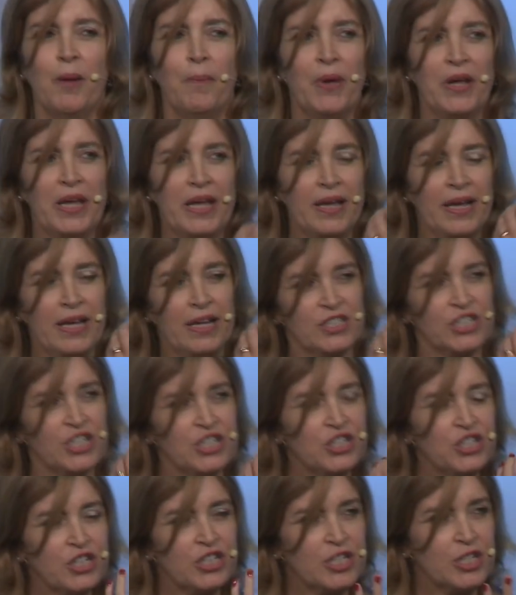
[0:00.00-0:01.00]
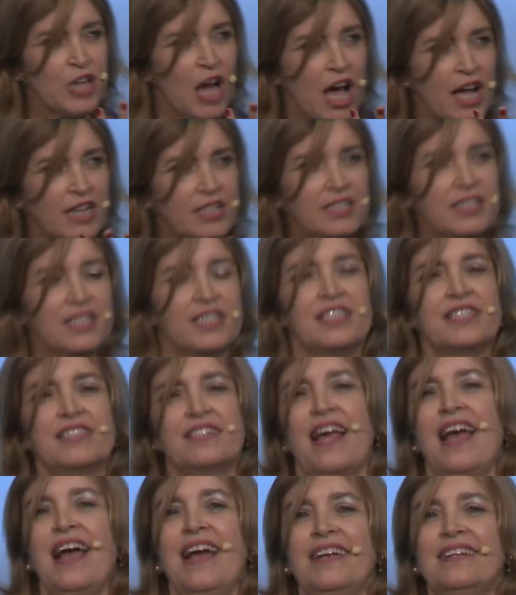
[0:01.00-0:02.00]
But to just
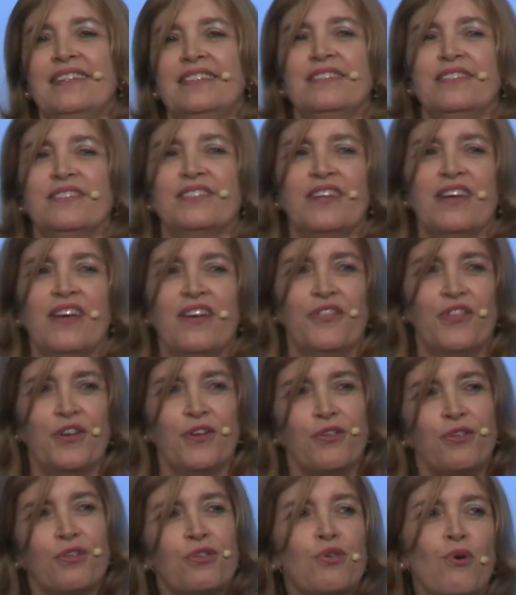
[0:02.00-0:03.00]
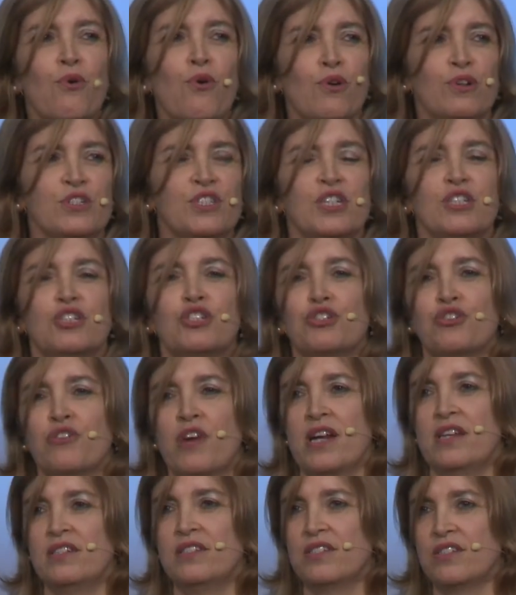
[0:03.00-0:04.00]
understand that thoughts are
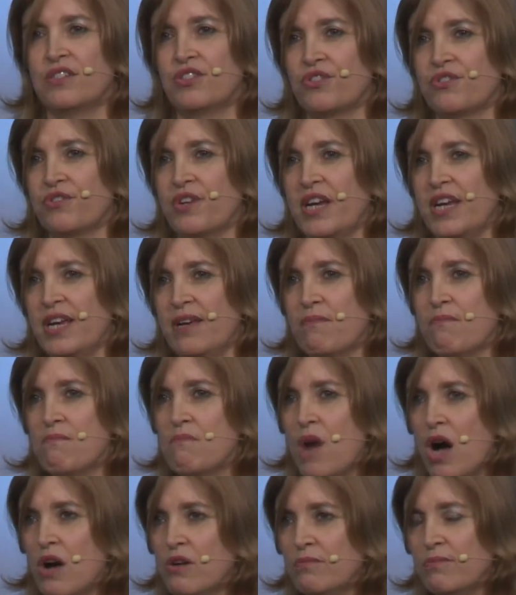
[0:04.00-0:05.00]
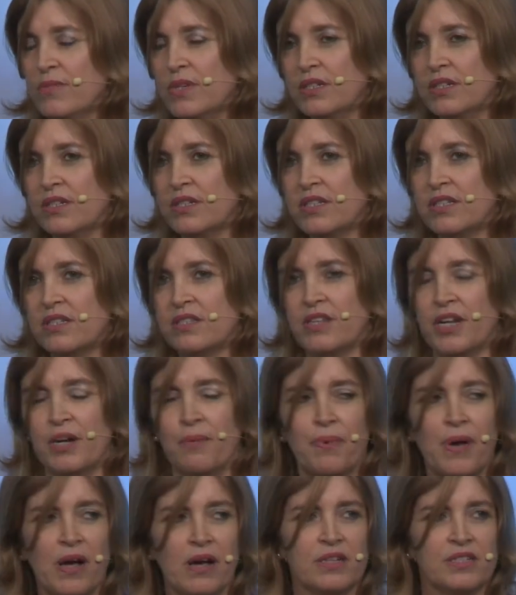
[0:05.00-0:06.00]
transitory moments that
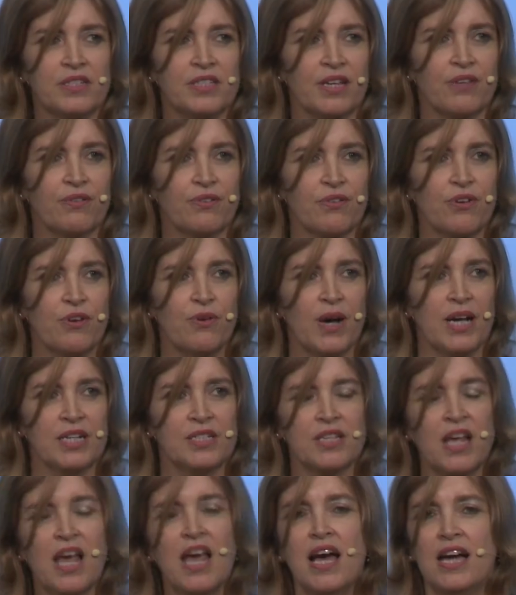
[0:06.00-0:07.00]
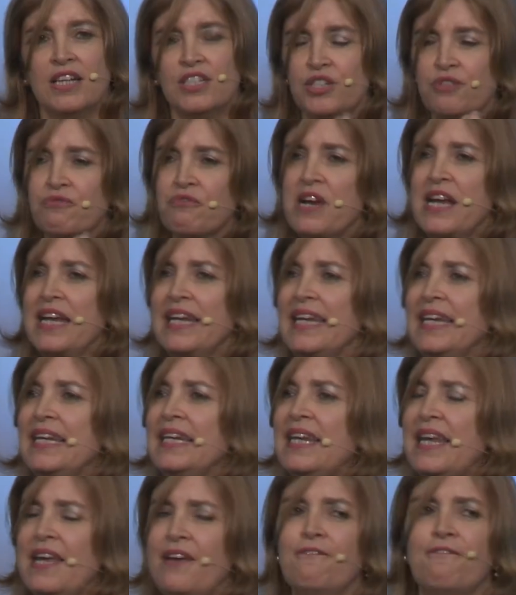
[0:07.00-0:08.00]
are passing through us, and to
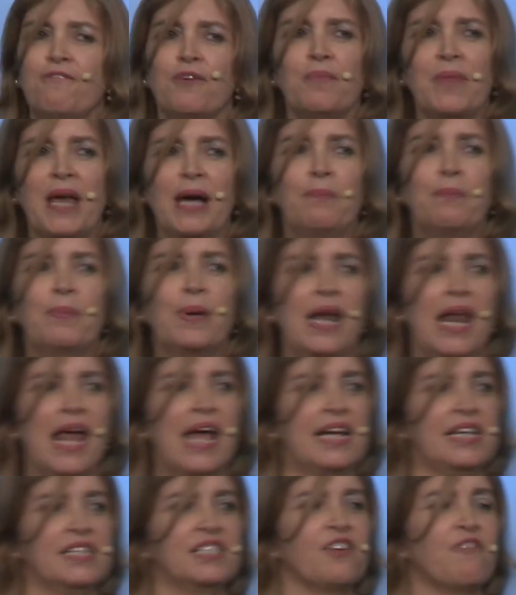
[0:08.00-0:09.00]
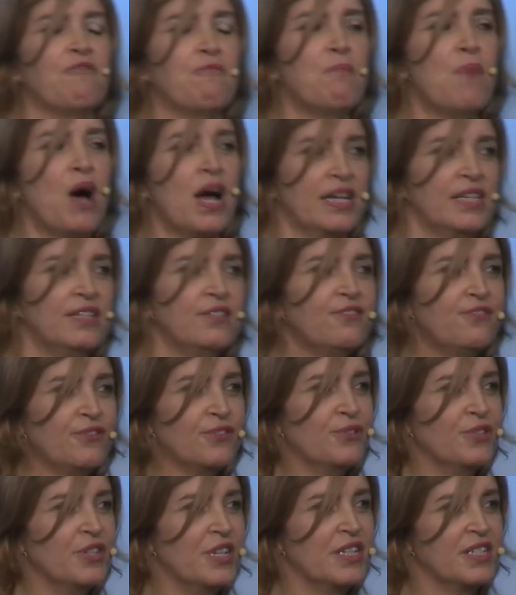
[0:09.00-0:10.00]
really live from that place of
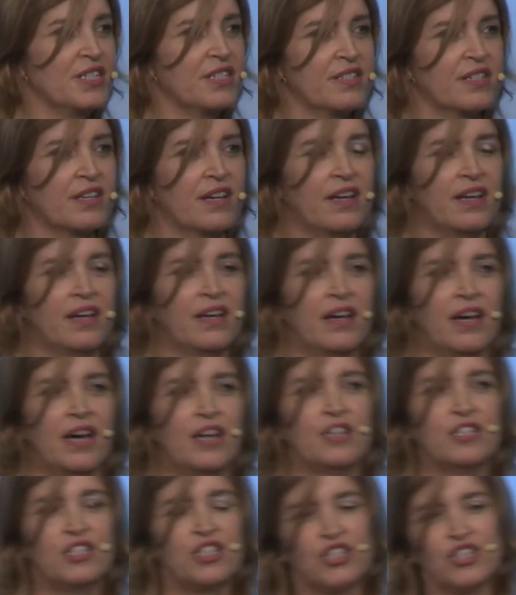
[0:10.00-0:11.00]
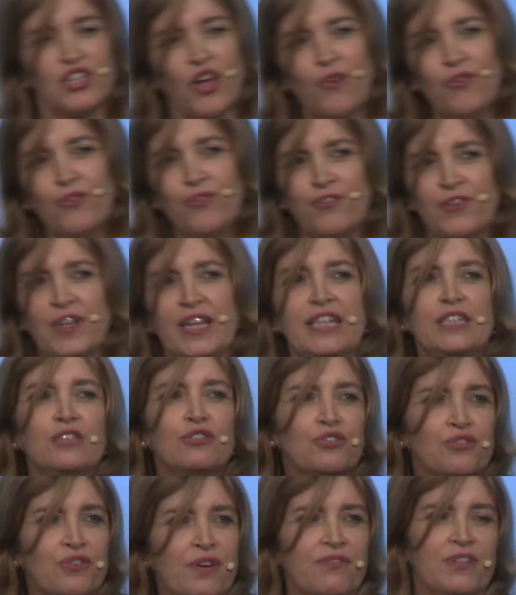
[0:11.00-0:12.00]
mindfulness and a
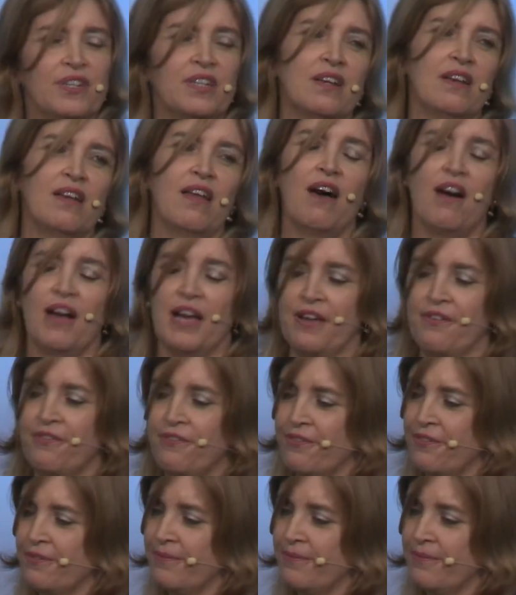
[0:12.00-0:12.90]
soulfully driven life.